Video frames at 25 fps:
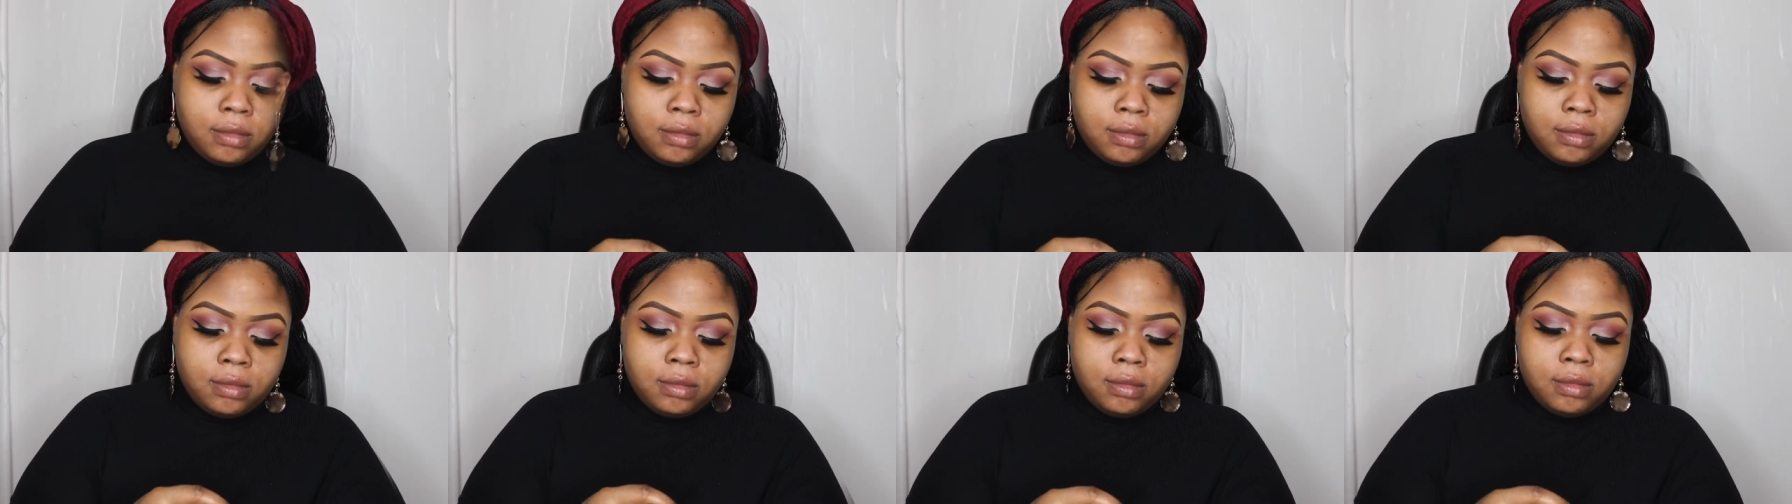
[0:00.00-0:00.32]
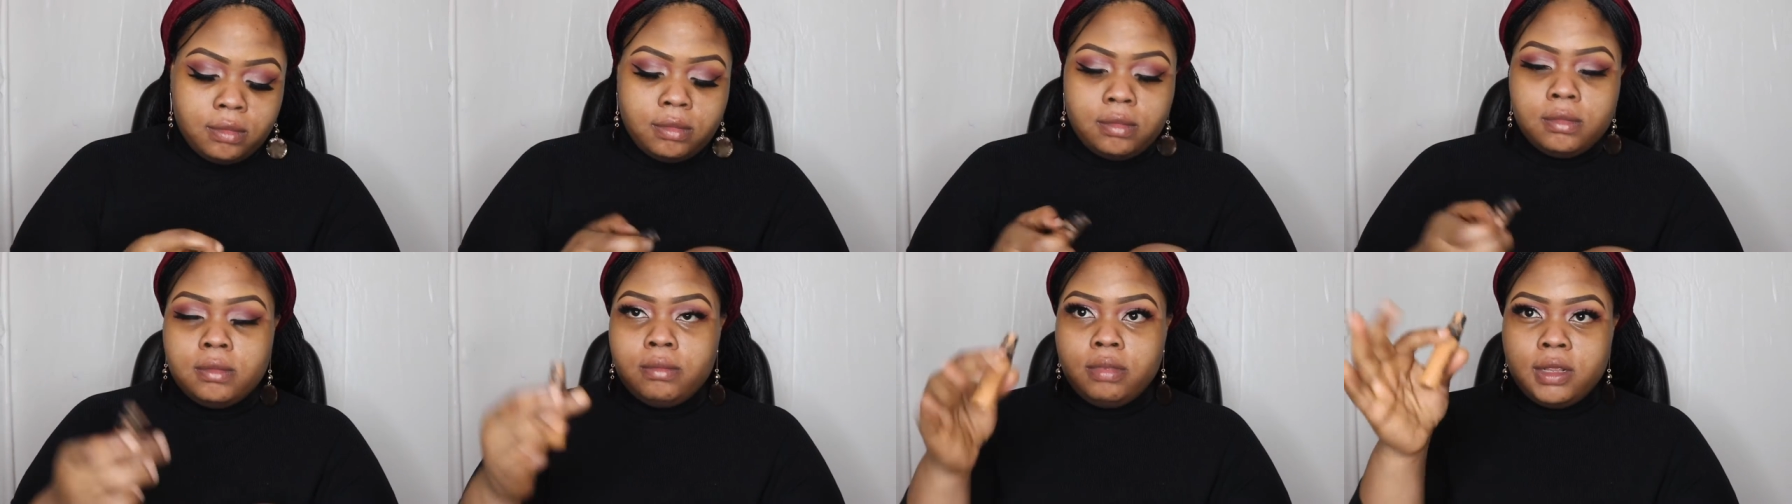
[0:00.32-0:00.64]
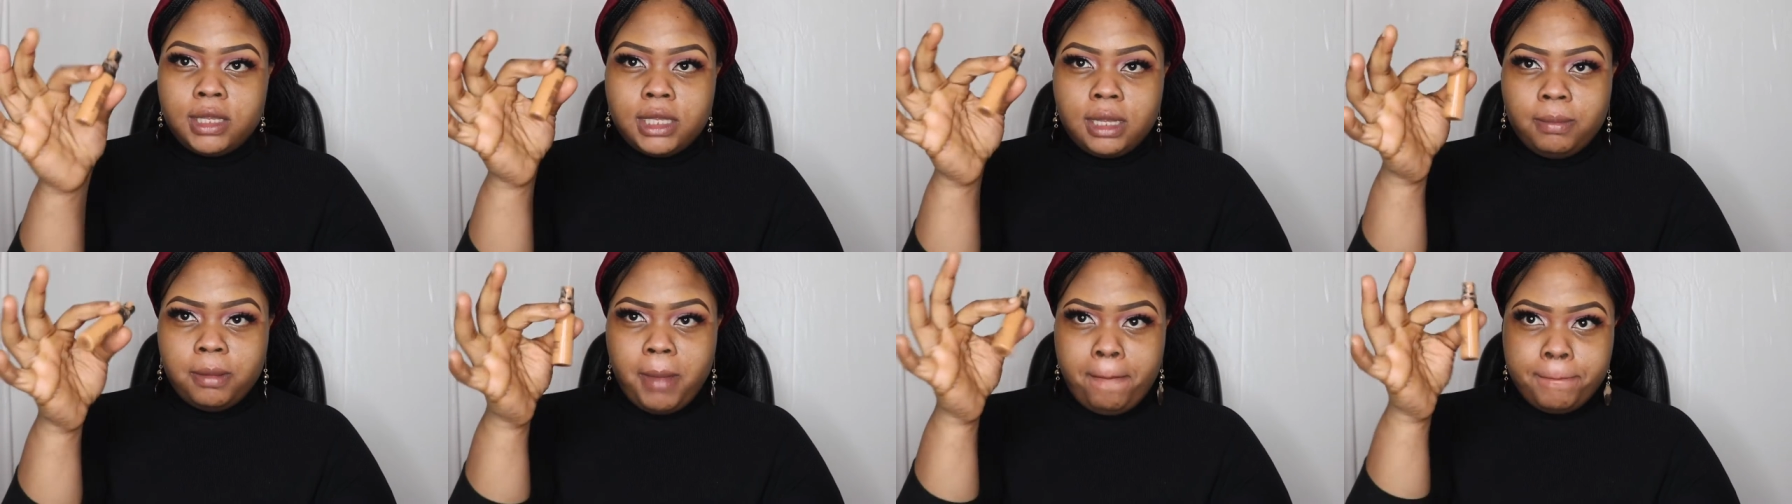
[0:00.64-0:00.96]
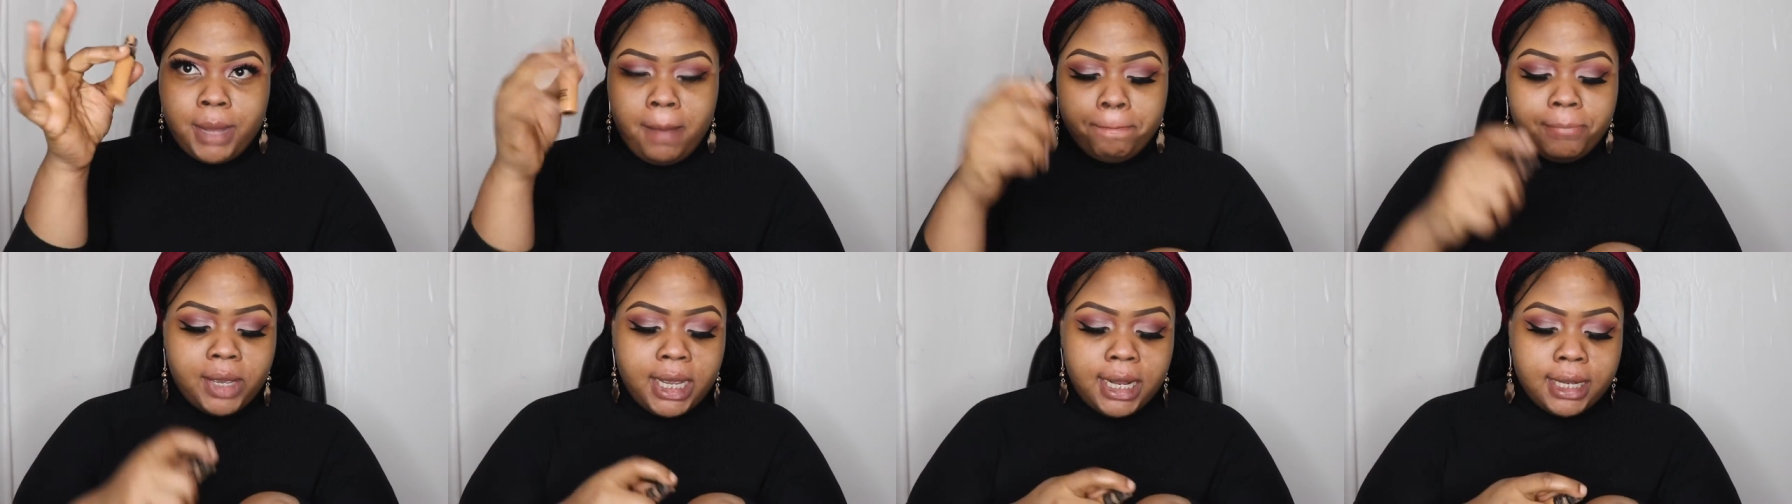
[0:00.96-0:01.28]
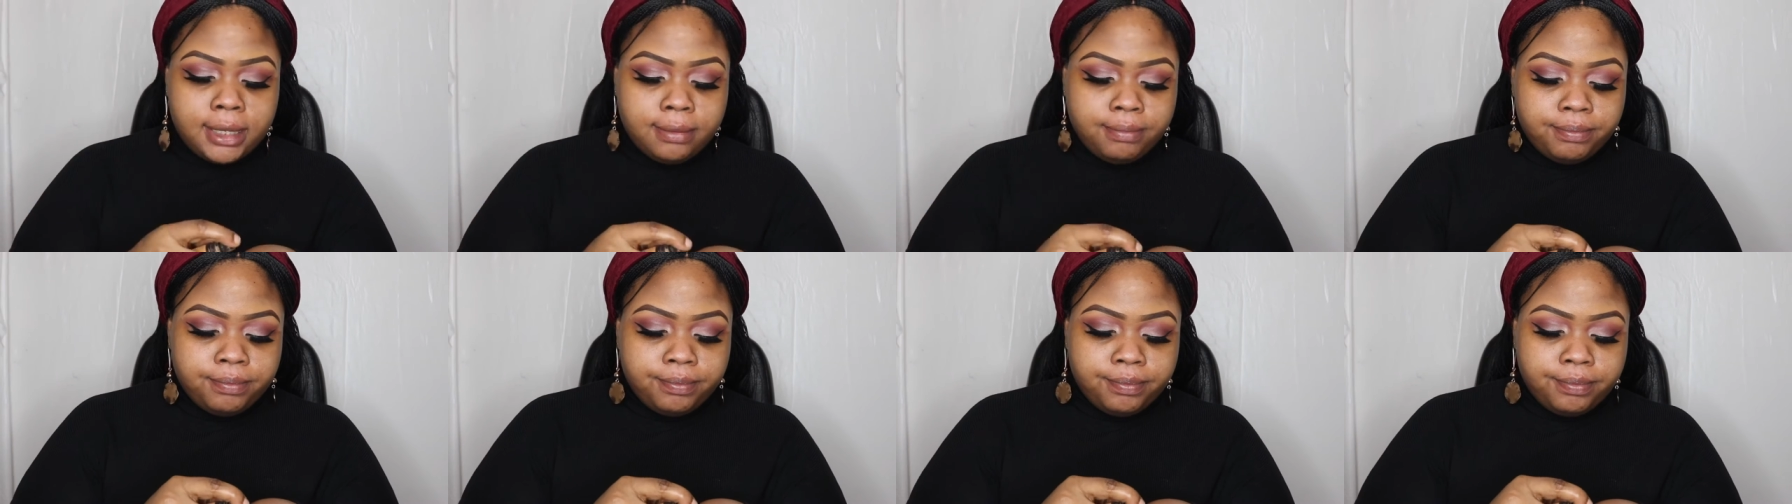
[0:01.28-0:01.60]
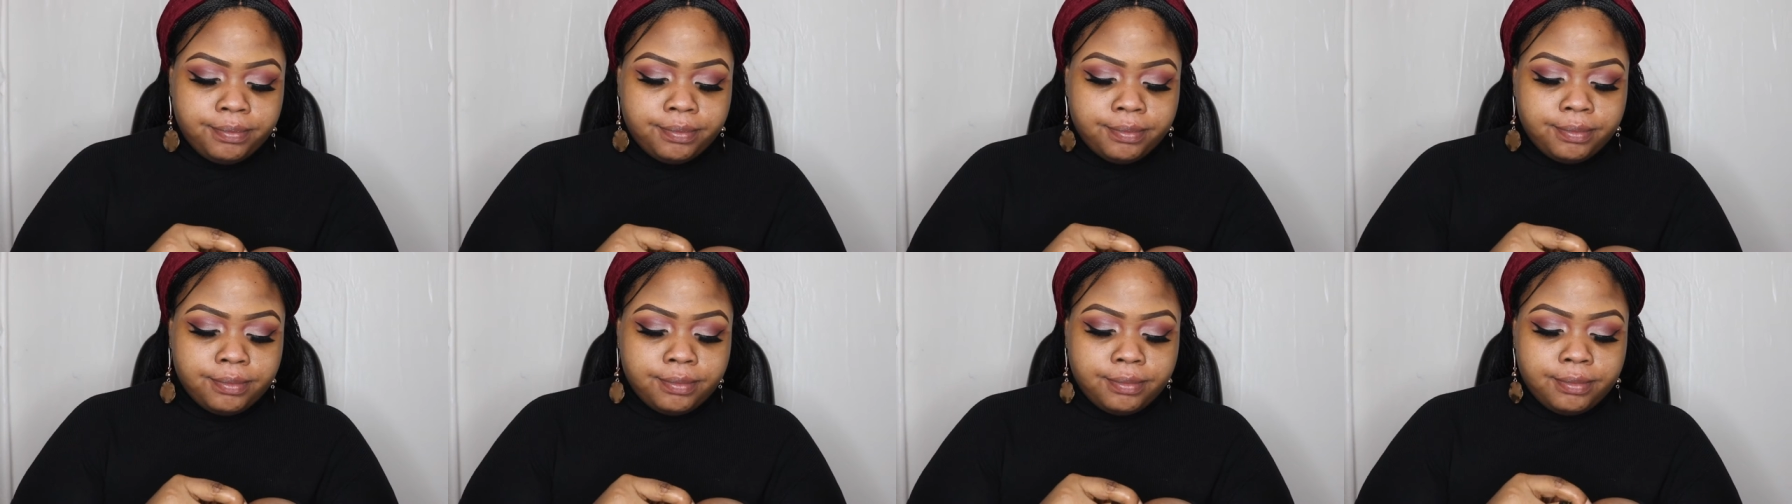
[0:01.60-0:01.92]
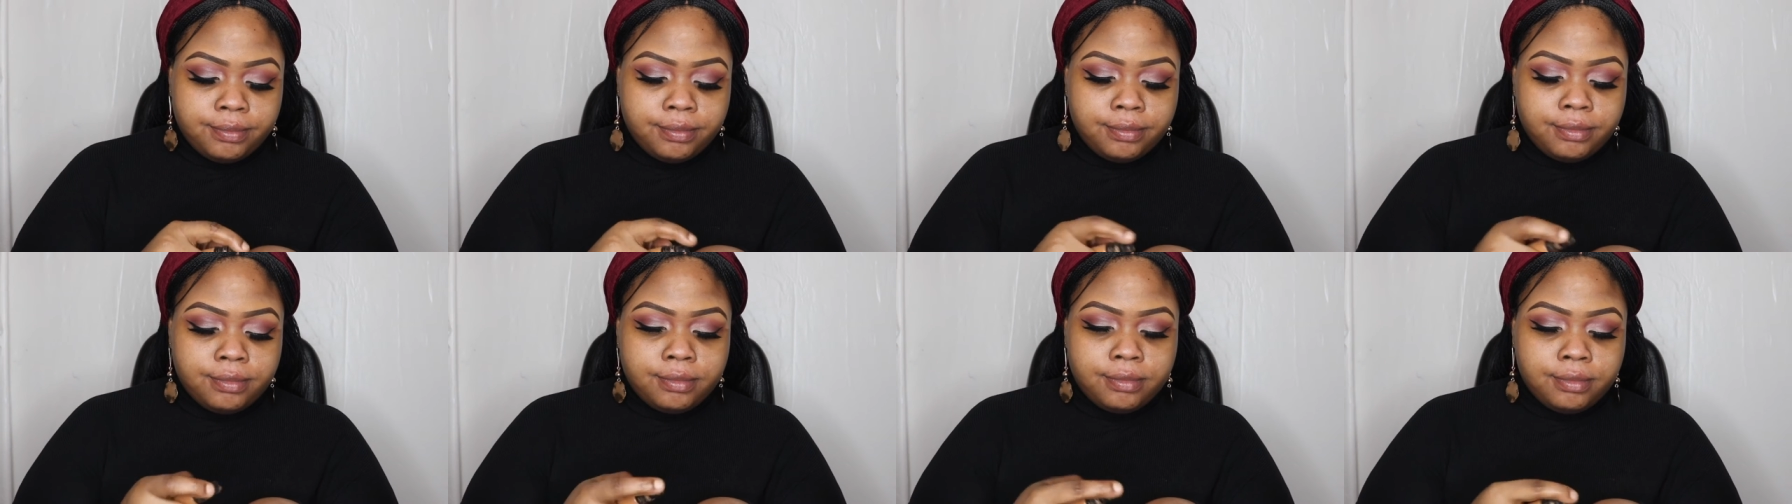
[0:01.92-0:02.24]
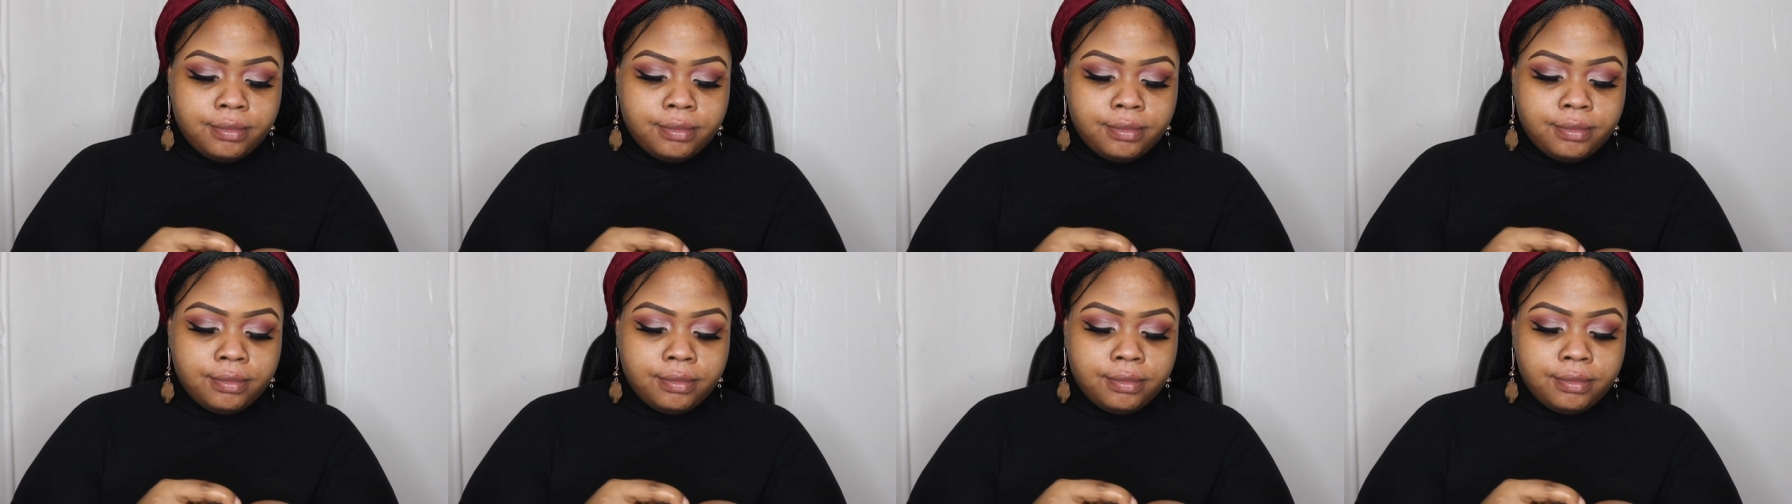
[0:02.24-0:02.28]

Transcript: foundation now, mixing my NARS